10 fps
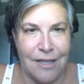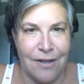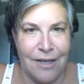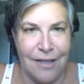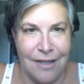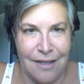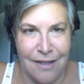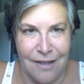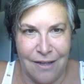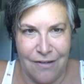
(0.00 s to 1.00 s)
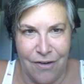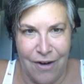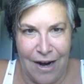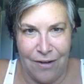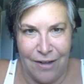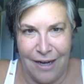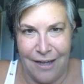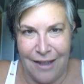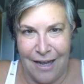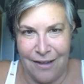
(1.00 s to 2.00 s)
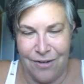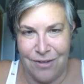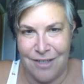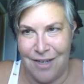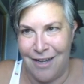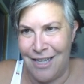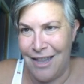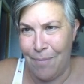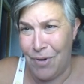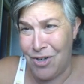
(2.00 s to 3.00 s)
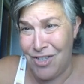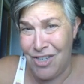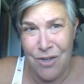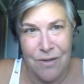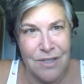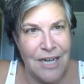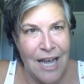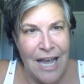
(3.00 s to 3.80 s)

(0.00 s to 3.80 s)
click on, so you're outlining that little design that person used.